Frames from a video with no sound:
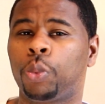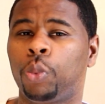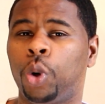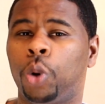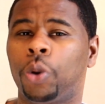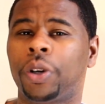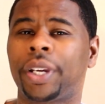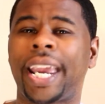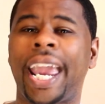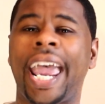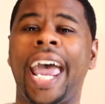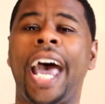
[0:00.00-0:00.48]

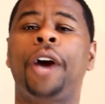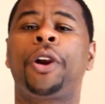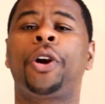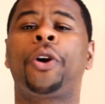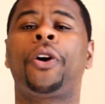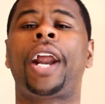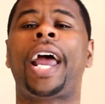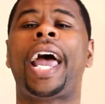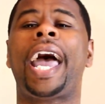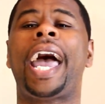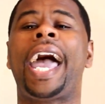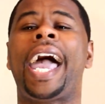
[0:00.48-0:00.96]
will
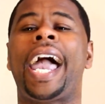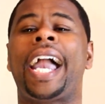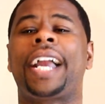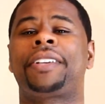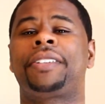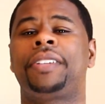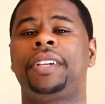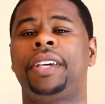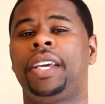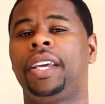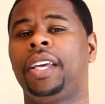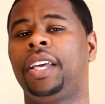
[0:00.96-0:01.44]

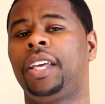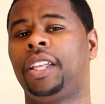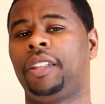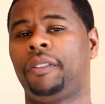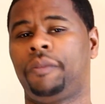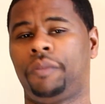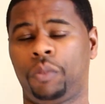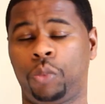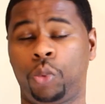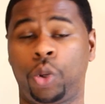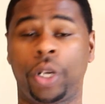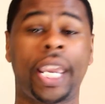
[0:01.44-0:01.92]
counteract,
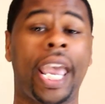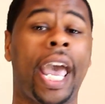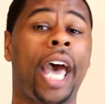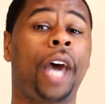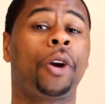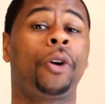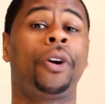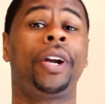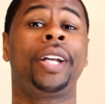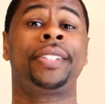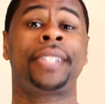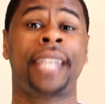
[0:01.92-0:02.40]
will
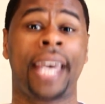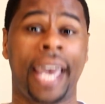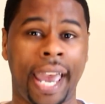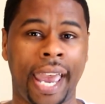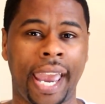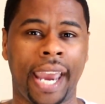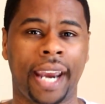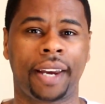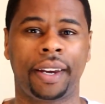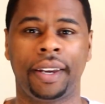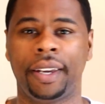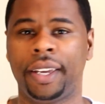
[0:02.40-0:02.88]

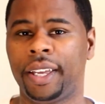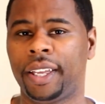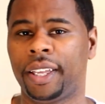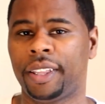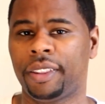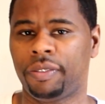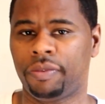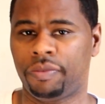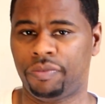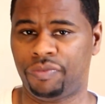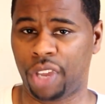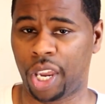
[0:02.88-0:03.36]
counterattack
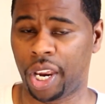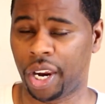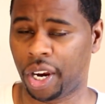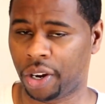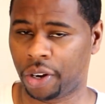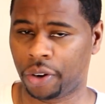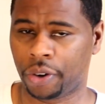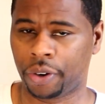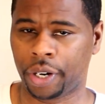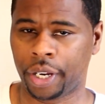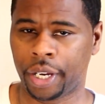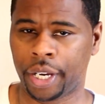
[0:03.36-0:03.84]

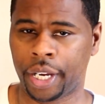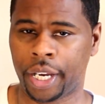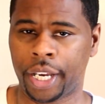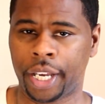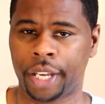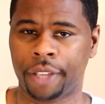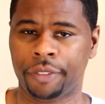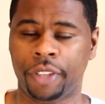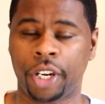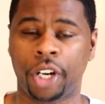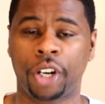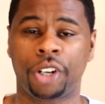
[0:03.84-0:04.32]
their,
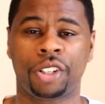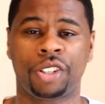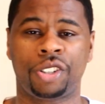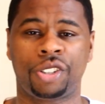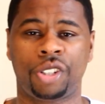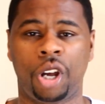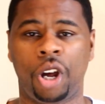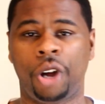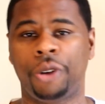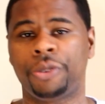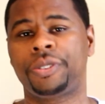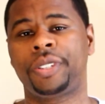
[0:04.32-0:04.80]
uh, their
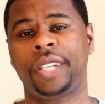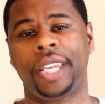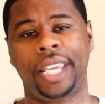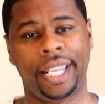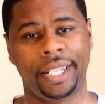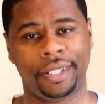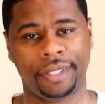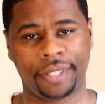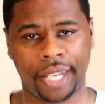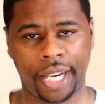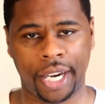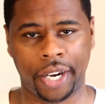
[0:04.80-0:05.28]
assaults
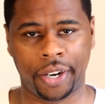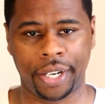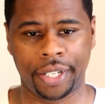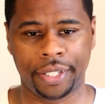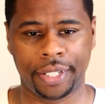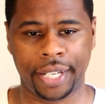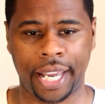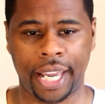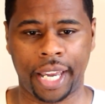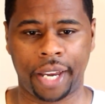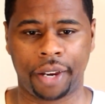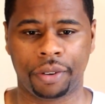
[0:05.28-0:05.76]
and tear it
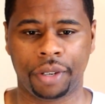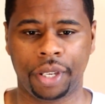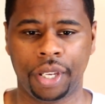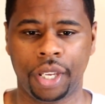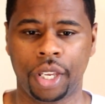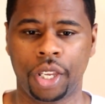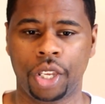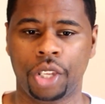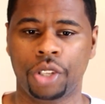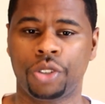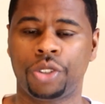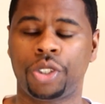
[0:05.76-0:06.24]
down.
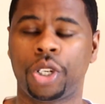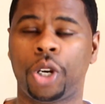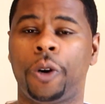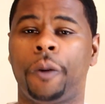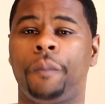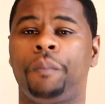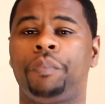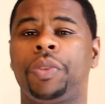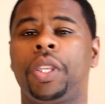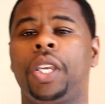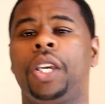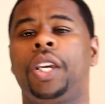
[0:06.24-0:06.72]
So
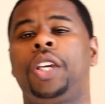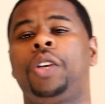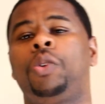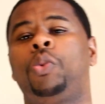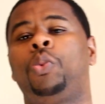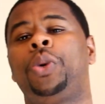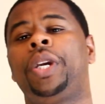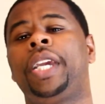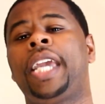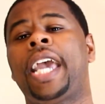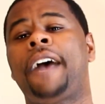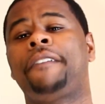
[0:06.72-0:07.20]

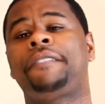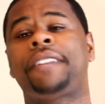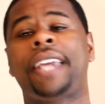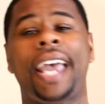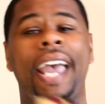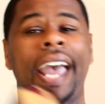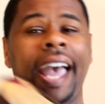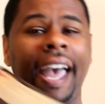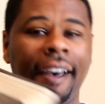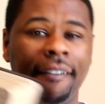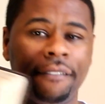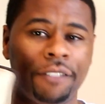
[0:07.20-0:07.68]
we have to
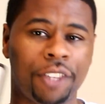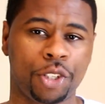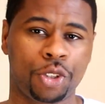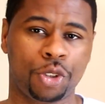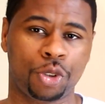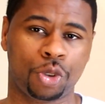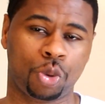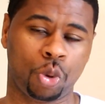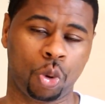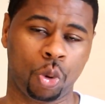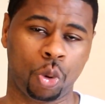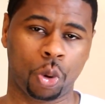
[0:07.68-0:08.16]
have this
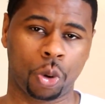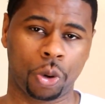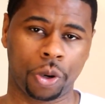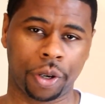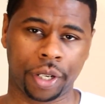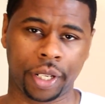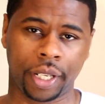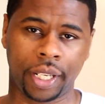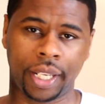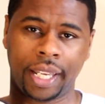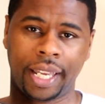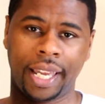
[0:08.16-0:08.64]

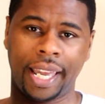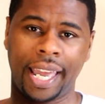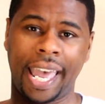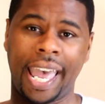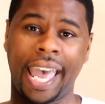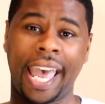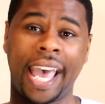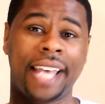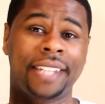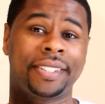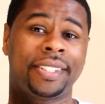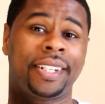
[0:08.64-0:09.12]
sword
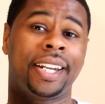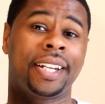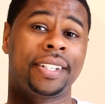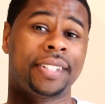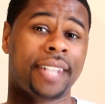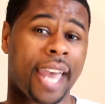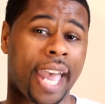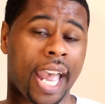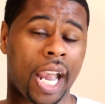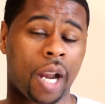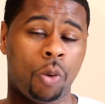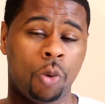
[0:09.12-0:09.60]
as an
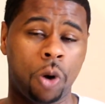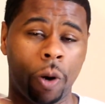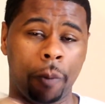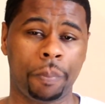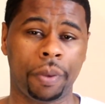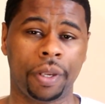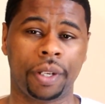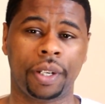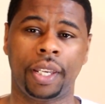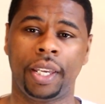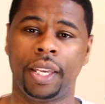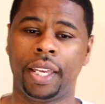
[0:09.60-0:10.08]
attack
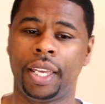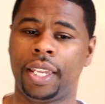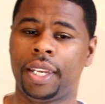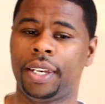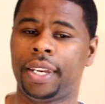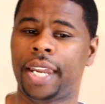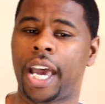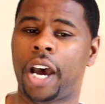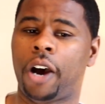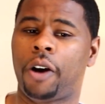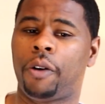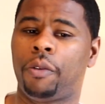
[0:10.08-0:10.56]
weapon.
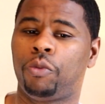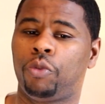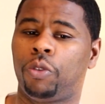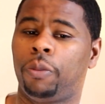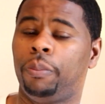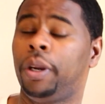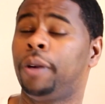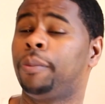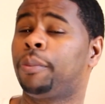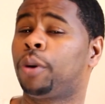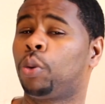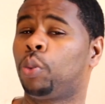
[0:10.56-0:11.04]
Now,
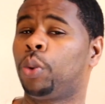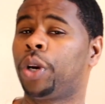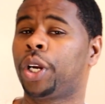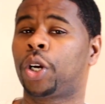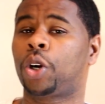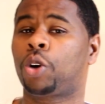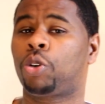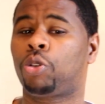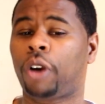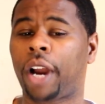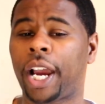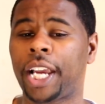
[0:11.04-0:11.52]
remember, when
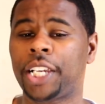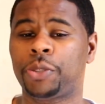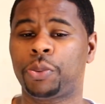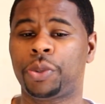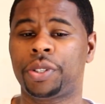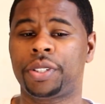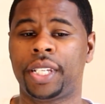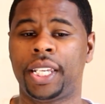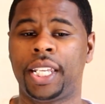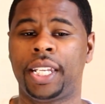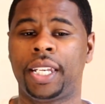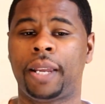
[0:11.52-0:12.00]
Christ
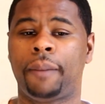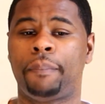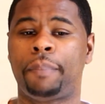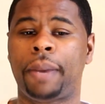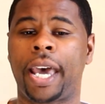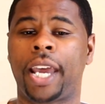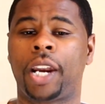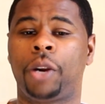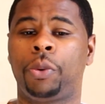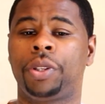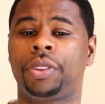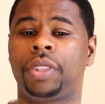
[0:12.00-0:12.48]
was in the
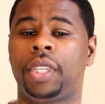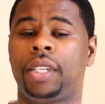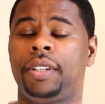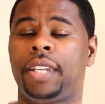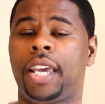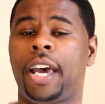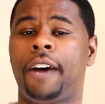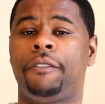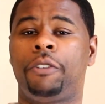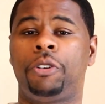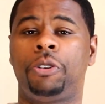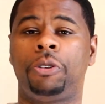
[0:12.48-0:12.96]
battle with the
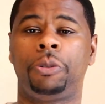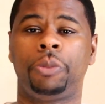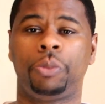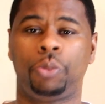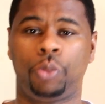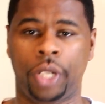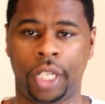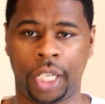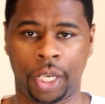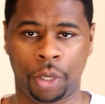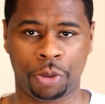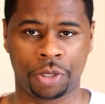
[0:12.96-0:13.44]
devil,
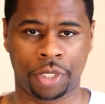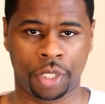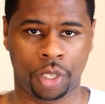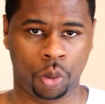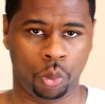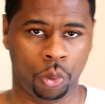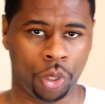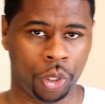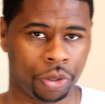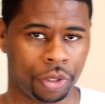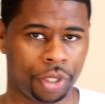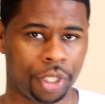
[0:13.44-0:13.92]
when he was in the
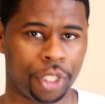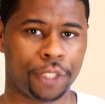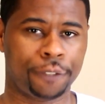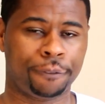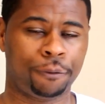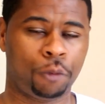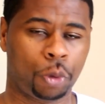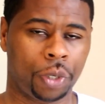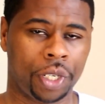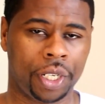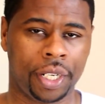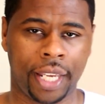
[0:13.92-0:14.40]
wilderness
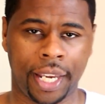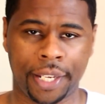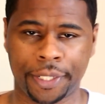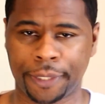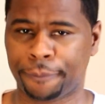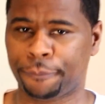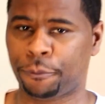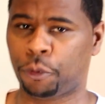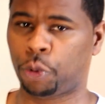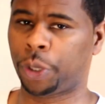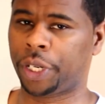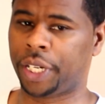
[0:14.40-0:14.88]
40 days
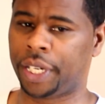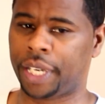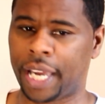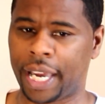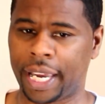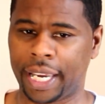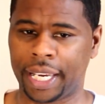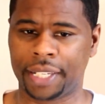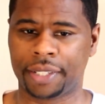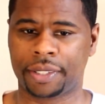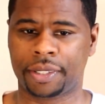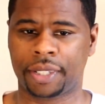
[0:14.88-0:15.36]
and 40
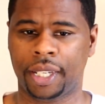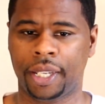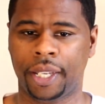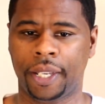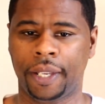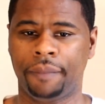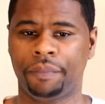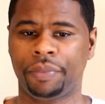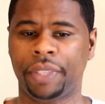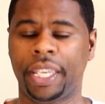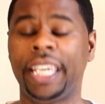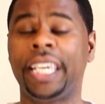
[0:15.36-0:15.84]
nights,
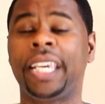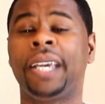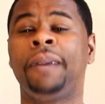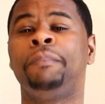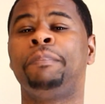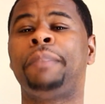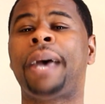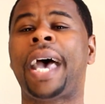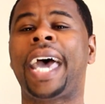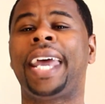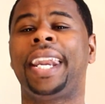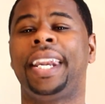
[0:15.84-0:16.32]
he
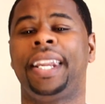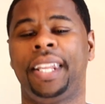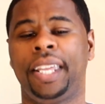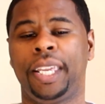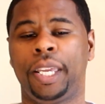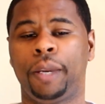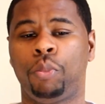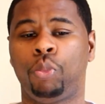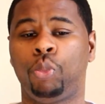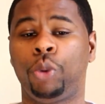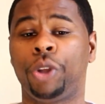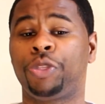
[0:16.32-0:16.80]
combated
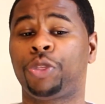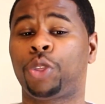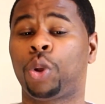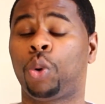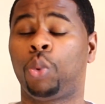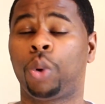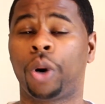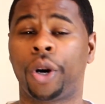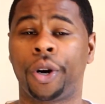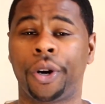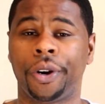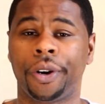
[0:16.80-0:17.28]
him with the
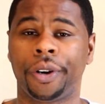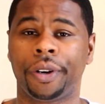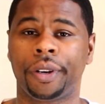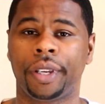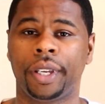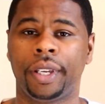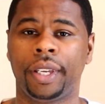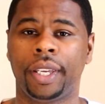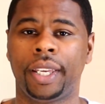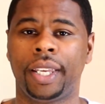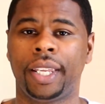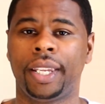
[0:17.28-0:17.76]
word.
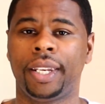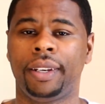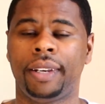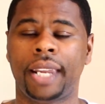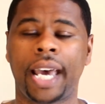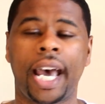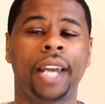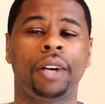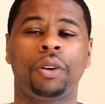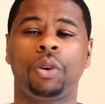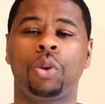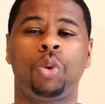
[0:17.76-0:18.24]

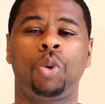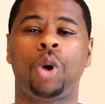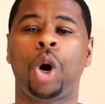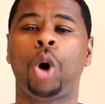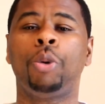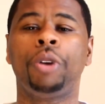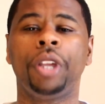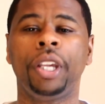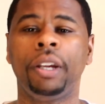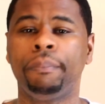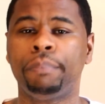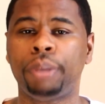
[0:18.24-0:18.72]
Not
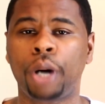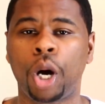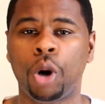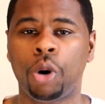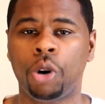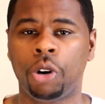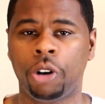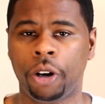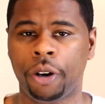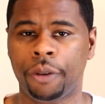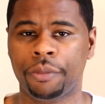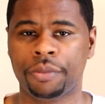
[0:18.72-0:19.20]
quoting
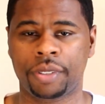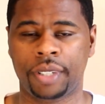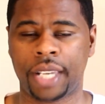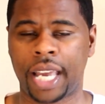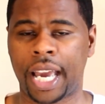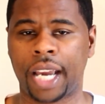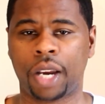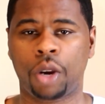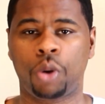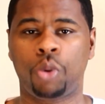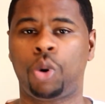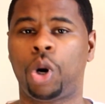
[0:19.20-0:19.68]
poems,
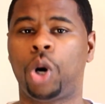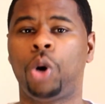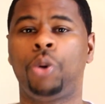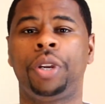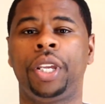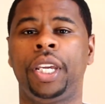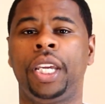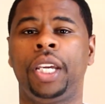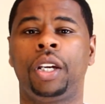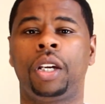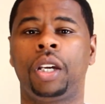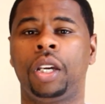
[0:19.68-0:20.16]
not
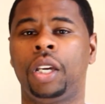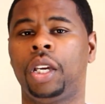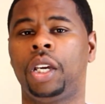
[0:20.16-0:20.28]
quoting